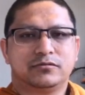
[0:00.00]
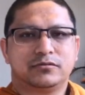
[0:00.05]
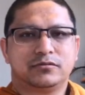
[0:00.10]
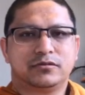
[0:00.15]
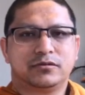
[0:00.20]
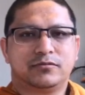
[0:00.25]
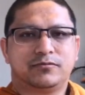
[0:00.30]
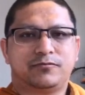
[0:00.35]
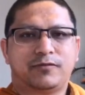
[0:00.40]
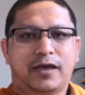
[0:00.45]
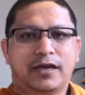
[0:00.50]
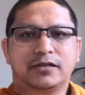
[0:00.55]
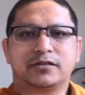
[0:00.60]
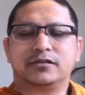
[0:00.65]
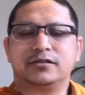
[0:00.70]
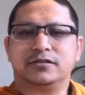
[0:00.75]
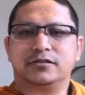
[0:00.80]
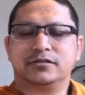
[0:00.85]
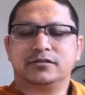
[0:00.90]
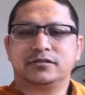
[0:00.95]

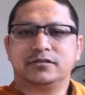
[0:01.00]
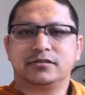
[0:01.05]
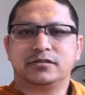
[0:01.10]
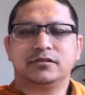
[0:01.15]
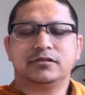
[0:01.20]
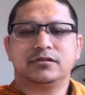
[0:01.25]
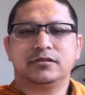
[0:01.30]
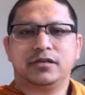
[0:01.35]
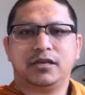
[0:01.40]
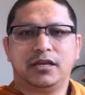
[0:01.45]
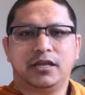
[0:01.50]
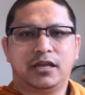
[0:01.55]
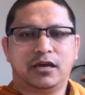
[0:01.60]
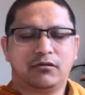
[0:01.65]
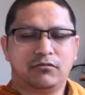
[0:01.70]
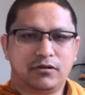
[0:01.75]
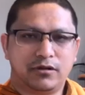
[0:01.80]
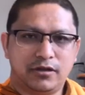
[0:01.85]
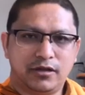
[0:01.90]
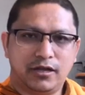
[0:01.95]
factors in
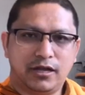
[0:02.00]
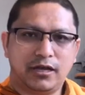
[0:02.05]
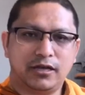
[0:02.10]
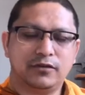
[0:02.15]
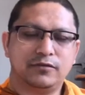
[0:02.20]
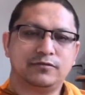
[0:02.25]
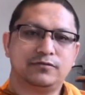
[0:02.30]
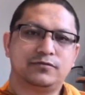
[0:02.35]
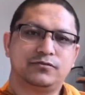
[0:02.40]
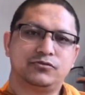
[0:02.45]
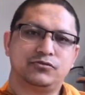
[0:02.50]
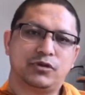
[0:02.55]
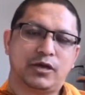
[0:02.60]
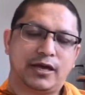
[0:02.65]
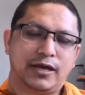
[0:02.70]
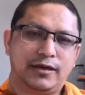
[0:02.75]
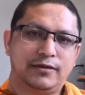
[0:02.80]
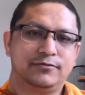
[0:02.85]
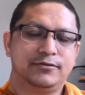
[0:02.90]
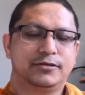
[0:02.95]
our life to
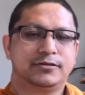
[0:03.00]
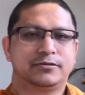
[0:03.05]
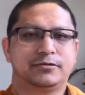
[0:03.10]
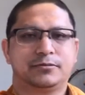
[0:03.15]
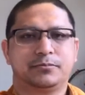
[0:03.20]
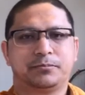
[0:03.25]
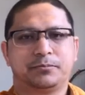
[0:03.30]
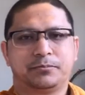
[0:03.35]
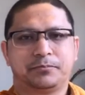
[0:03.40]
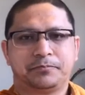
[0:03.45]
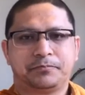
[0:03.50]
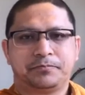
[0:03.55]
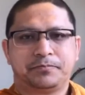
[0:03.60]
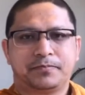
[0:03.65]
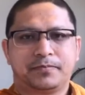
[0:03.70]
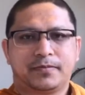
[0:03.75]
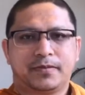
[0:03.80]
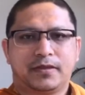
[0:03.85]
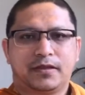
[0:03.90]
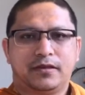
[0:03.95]
have it.
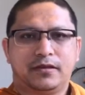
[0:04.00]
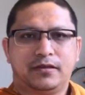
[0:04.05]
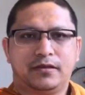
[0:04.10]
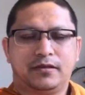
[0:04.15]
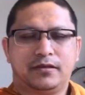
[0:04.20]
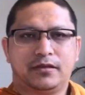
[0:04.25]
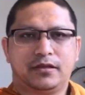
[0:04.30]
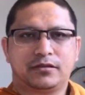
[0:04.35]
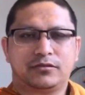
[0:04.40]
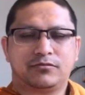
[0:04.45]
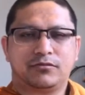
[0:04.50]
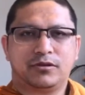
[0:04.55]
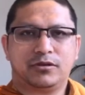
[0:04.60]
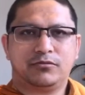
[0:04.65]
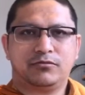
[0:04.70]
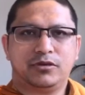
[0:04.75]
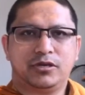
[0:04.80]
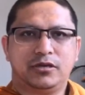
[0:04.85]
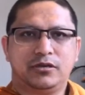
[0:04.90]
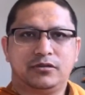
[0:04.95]
That's why
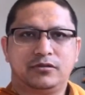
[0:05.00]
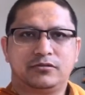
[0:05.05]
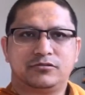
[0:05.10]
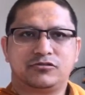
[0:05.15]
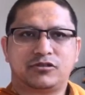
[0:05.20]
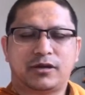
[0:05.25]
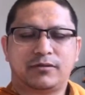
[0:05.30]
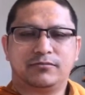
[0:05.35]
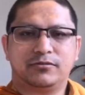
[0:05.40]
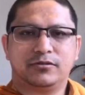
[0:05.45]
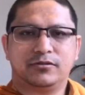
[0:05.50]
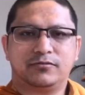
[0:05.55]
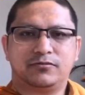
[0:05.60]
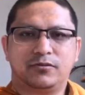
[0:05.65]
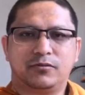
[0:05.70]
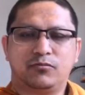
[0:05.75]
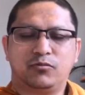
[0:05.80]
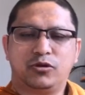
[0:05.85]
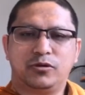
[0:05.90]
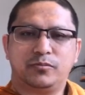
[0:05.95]
we travel
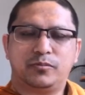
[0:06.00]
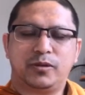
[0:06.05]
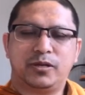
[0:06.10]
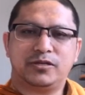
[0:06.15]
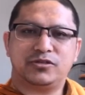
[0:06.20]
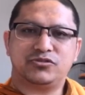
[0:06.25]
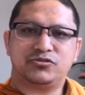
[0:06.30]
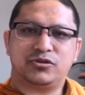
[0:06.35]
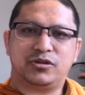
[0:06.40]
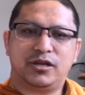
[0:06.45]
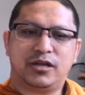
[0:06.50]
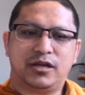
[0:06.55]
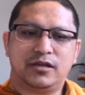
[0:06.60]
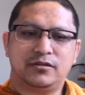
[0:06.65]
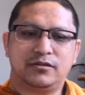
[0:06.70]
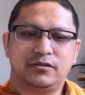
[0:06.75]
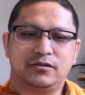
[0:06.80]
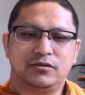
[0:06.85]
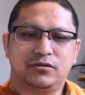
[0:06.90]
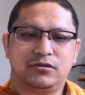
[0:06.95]
from one place to
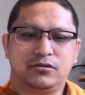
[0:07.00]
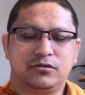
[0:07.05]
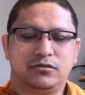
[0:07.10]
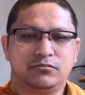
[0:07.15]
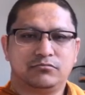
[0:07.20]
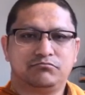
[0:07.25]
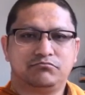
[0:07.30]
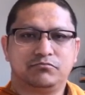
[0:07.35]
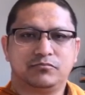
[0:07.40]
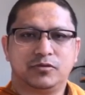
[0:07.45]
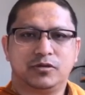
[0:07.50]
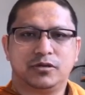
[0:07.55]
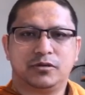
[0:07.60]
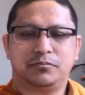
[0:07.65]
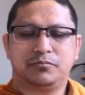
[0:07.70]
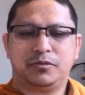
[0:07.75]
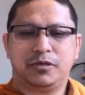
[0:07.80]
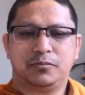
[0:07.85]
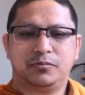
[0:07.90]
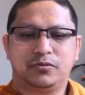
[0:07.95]
another, or
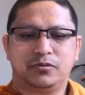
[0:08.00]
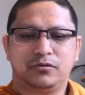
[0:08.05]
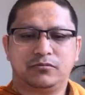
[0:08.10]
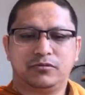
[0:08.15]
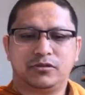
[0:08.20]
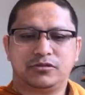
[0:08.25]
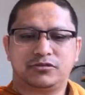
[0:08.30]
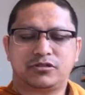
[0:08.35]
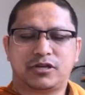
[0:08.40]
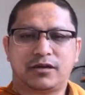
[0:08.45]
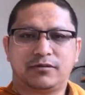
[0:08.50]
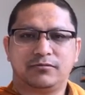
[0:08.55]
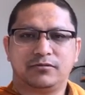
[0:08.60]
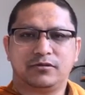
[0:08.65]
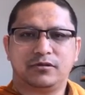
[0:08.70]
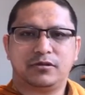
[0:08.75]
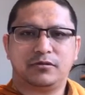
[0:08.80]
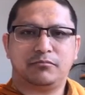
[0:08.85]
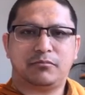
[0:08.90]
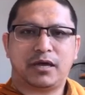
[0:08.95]
people will
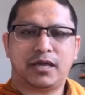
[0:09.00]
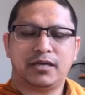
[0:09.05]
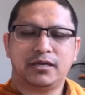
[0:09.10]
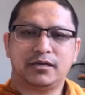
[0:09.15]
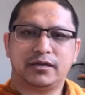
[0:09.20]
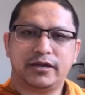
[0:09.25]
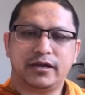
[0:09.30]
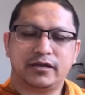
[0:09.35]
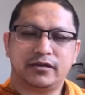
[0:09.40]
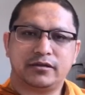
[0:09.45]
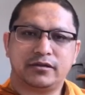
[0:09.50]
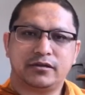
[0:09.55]
travel and migrate